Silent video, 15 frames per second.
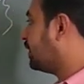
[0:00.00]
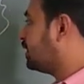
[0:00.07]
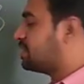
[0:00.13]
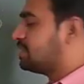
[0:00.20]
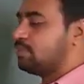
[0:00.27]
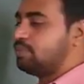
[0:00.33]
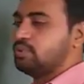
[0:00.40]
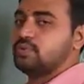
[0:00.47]
thing in
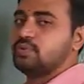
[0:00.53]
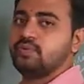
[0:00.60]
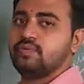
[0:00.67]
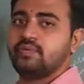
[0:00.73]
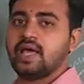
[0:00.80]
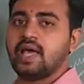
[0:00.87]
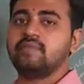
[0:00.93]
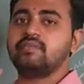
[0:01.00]

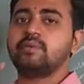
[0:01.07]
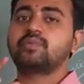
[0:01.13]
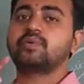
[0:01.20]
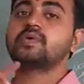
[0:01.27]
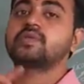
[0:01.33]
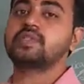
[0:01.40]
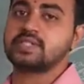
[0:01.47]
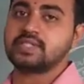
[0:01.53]
CPU? We have a
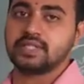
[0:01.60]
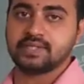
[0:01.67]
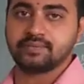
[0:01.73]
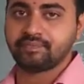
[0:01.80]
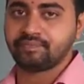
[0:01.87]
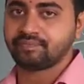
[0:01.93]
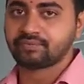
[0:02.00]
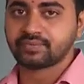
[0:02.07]

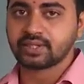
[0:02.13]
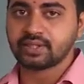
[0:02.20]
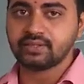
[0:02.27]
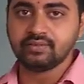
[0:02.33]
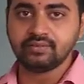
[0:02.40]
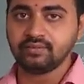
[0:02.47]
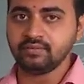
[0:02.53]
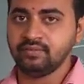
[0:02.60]
processor.
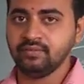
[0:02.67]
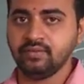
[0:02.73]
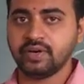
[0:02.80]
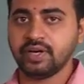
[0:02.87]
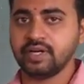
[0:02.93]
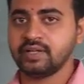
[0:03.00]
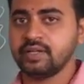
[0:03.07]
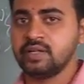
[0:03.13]

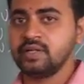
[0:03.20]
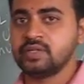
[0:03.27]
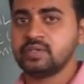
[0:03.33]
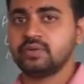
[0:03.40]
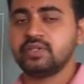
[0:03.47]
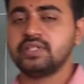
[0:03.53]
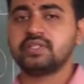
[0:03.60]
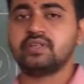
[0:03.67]
Got it?
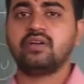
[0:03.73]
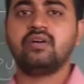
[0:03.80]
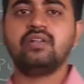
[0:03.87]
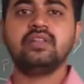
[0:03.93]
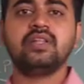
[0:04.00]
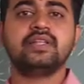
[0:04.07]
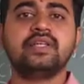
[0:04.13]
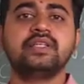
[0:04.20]
So these are
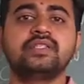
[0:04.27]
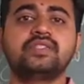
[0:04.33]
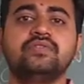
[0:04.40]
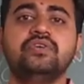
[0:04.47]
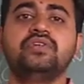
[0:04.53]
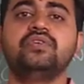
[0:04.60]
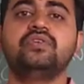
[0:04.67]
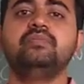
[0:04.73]
all the things
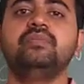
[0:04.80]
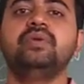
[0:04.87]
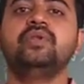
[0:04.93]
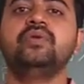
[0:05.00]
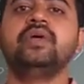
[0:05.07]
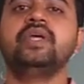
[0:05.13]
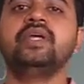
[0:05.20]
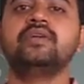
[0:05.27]
we should be
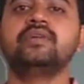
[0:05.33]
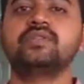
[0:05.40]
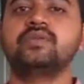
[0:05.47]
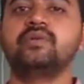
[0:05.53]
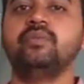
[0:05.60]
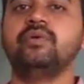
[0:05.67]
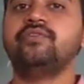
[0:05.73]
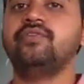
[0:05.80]
knowing.
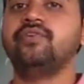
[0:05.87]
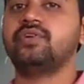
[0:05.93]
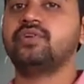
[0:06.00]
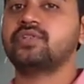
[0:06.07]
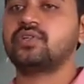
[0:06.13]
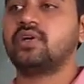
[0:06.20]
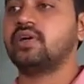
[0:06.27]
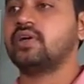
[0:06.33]
So
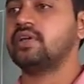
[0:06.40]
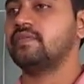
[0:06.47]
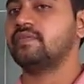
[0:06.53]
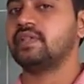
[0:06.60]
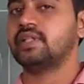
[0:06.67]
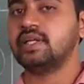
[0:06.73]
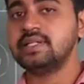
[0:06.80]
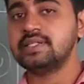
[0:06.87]
before starting
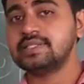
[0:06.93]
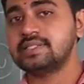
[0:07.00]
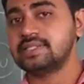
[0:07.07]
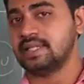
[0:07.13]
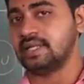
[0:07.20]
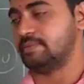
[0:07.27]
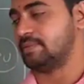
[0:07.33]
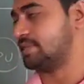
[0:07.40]
with the
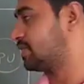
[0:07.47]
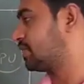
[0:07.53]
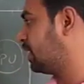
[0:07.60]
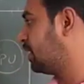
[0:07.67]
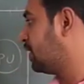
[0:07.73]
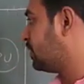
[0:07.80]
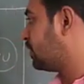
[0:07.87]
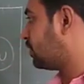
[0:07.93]
syllabus,
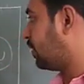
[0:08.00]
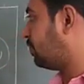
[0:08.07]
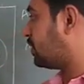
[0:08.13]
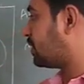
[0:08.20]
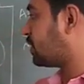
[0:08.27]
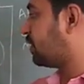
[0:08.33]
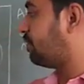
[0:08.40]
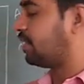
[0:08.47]
so
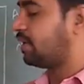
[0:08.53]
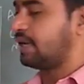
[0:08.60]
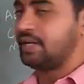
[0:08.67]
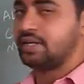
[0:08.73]
I'm just giving